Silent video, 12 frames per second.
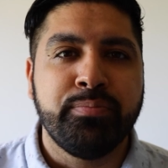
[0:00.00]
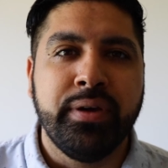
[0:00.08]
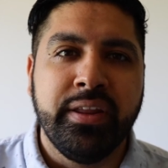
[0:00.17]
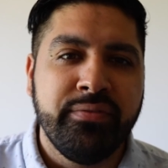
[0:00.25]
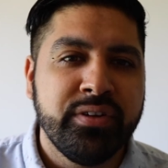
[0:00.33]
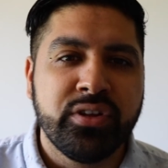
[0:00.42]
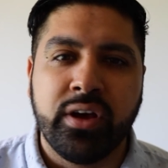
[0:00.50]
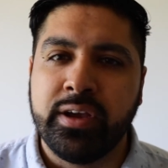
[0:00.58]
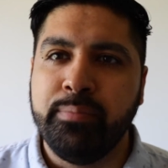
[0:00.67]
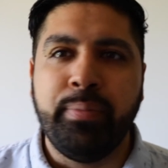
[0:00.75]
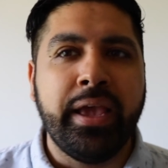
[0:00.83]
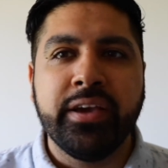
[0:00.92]
but if you're
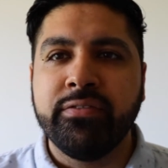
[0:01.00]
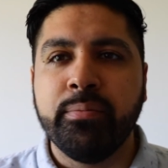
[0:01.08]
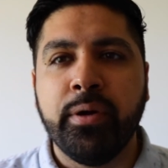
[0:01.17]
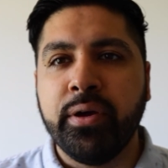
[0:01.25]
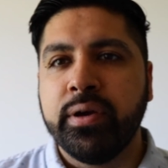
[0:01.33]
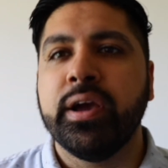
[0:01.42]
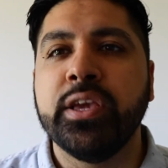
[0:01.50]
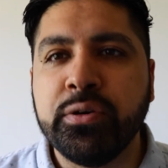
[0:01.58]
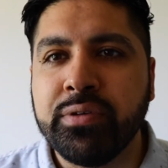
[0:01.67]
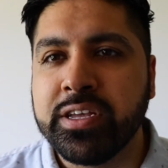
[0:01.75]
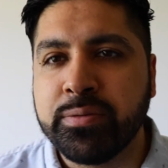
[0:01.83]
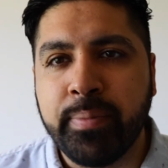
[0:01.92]
talking Bank of America,
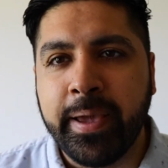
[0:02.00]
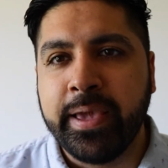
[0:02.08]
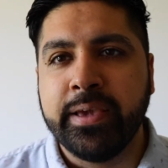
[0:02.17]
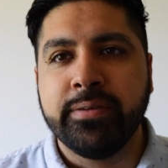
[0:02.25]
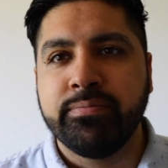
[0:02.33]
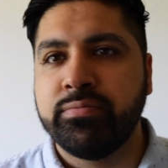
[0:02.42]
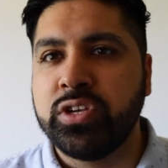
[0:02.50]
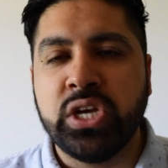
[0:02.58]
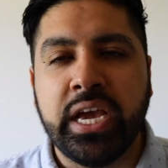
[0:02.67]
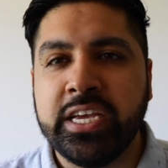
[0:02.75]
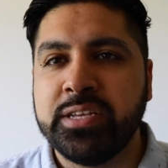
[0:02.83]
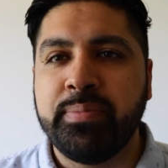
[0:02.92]
US Bank,
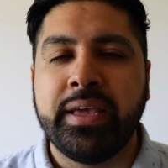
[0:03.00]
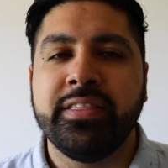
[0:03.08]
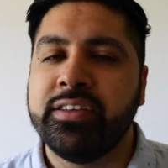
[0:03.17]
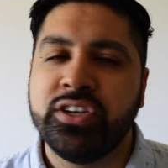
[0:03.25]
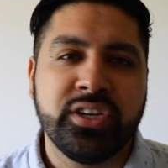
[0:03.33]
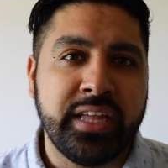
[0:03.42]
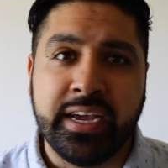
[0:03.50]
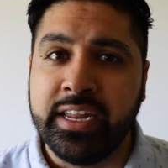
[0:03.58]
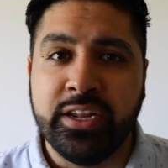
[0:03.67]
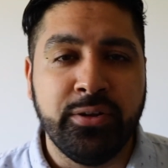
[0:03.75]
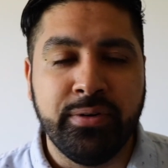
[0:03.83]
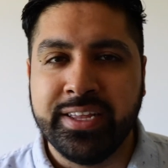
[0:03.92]
Chase Bank, they're just not
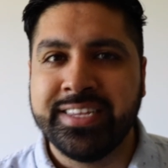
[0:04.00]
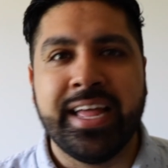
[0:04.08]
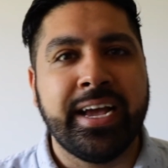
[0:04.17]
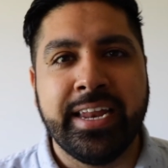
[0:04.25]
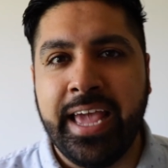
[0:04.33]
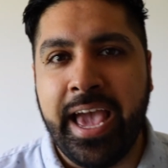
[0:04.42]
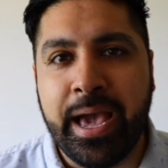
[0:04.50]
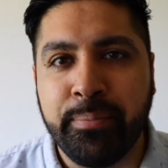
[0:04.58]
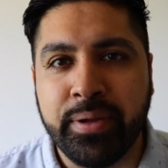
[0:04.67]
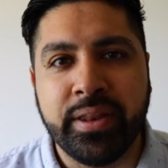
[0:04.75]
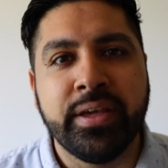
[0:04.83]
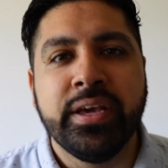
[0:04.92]
going to do it. It's not going to
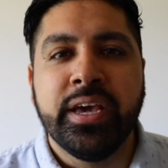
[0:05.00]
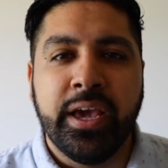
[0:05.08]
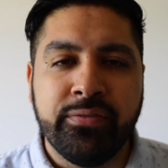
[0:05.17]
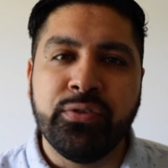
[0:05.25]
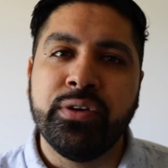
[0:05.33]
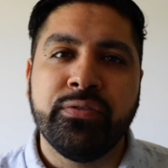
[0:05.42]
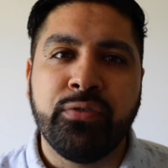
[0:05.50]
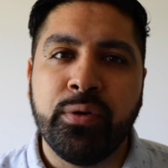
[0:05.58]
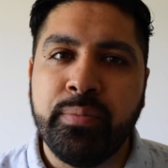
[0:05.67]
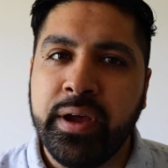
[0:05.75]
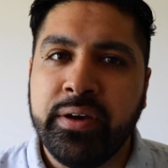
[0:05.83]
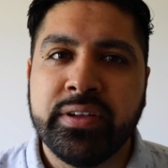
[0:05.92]
happen. If you're in
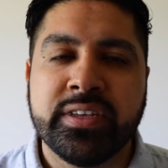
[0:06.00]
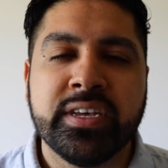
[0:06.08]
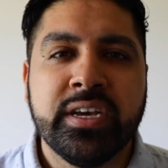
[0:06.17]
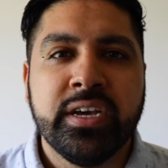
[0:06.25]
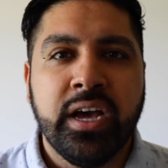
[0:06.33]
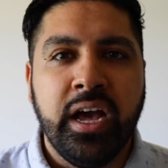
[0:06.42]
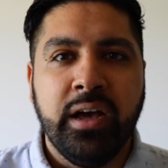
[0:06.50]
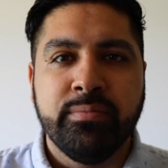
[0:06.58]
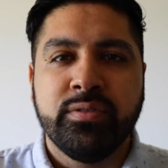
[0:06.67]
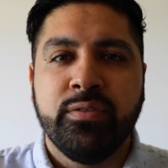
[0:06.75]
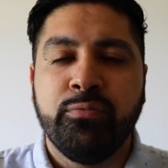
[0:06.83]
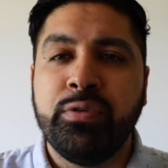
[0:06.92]
forbearance,
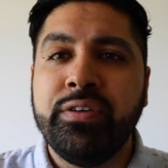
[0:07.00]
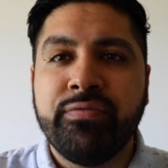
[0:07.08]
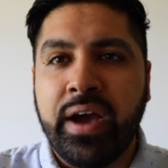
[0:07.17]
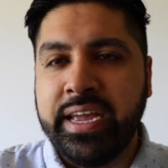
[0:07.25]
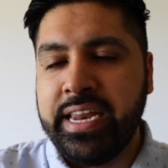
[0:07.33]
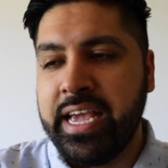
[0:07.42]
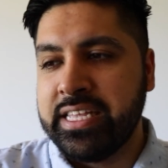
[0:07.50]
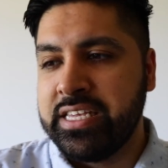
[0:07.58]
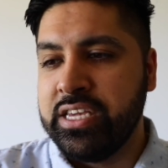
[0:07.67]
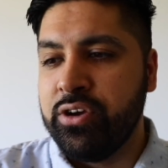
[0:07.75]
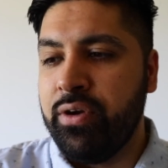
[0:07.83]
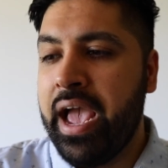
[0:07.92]

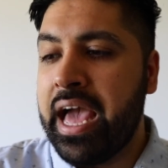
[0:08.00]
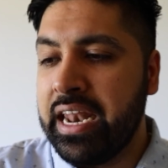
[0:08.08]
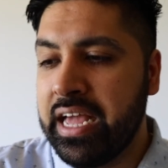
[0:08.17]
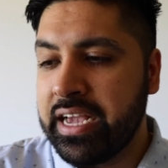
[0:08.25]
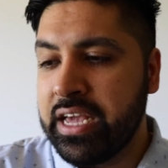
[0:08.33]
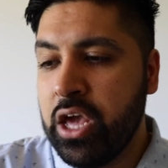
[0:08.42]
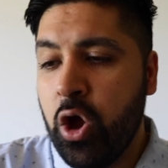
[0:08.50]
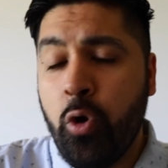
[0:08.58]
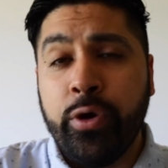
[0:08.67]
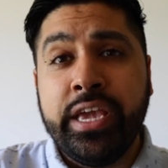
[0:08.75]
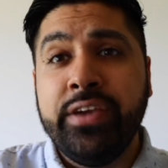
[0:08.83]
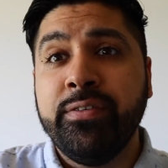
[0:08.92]
refinancing or HELOC,
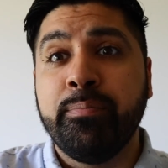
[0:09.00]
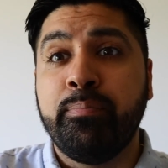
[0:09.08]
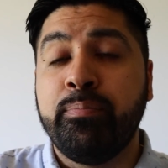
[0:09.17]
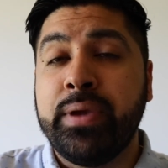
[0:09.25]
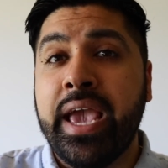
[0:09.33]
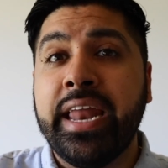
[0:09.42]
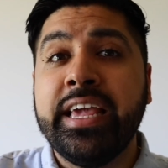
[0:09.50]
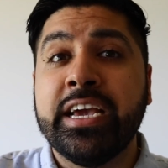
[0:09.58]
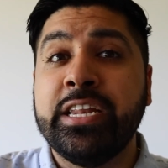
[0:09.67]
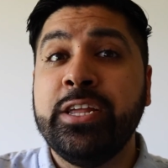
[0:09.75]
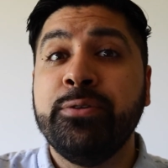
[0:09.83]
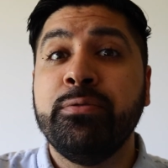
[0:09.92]
or even getting
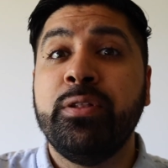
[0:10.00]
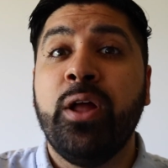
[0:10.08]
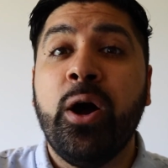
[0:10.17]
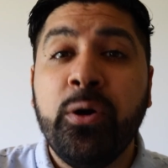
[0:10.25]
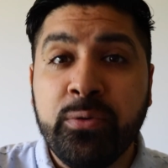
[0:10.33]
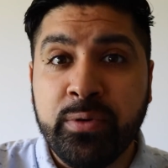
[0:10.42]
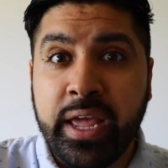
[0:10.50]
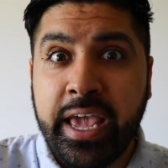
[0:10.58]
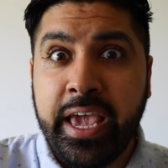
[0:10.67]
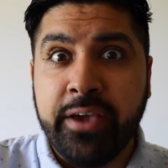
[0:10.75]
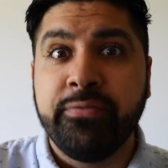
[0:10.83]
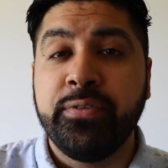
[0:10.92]
a new loan,
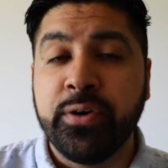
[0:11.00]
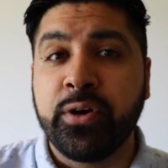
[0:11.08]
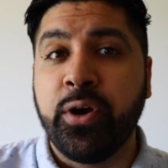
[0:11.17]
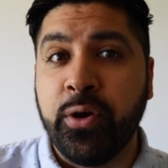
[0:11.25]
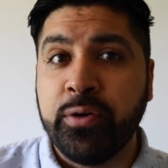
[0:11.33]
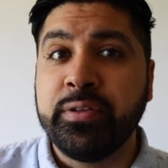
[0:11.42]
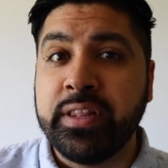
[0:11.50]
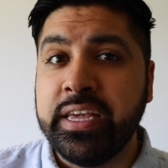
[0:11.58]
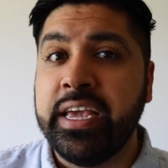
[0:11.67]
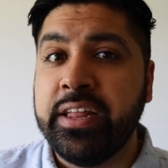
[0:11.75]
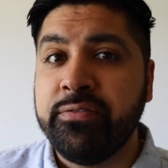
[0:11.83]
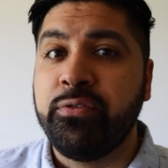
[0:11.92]
if you're
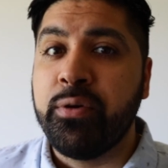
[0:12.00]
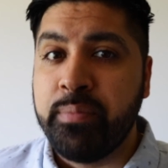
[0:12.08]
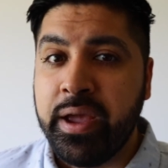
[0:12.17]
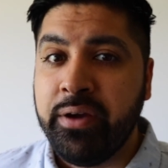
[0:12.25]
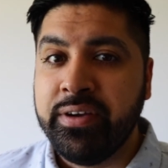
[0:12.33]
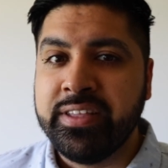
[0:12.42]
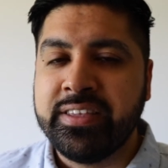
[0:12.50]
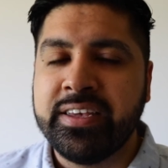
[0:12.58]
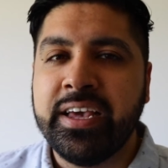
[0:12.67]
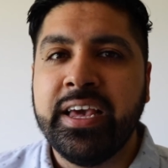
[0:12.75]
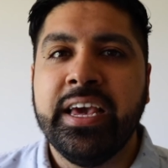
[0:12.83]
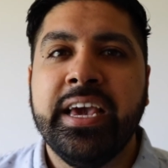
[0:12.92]
currently in forbearance,
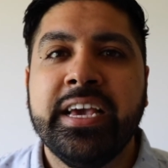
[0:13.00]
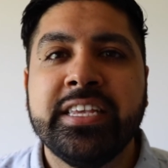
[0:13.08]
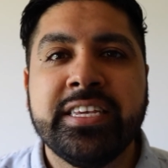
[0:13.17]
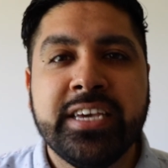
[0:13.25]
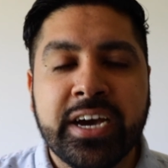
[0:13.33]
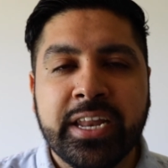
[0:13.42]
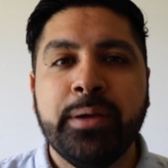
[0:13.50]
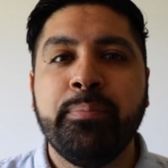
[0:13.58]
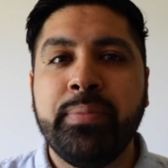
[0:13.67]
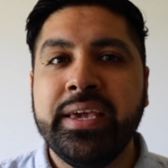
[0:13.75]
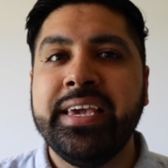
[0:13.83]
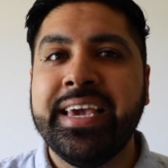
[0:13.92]
is going to
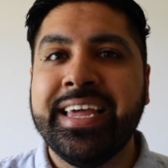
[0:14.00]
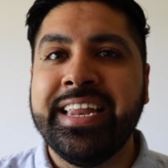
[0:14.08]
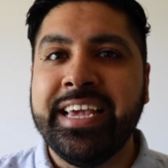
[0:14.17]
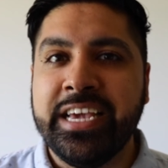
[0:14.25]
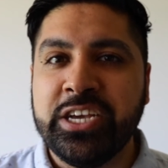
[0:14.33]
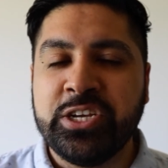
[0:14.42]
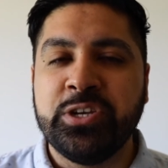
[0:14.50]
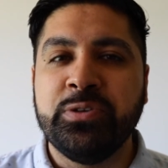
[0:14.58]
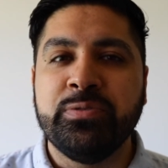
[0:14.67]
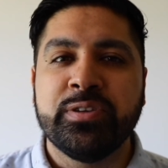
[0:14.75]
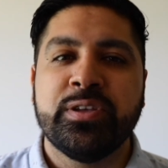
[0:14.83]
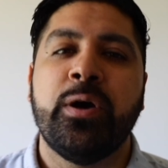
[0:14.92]
be an
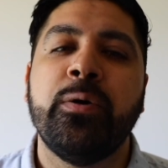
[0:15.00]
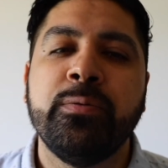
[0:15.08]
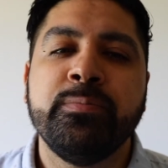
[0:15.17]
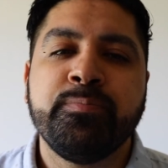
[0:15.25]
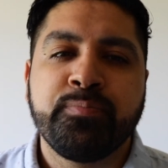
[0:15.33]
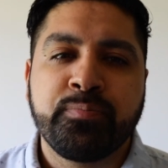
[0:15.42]
issue. So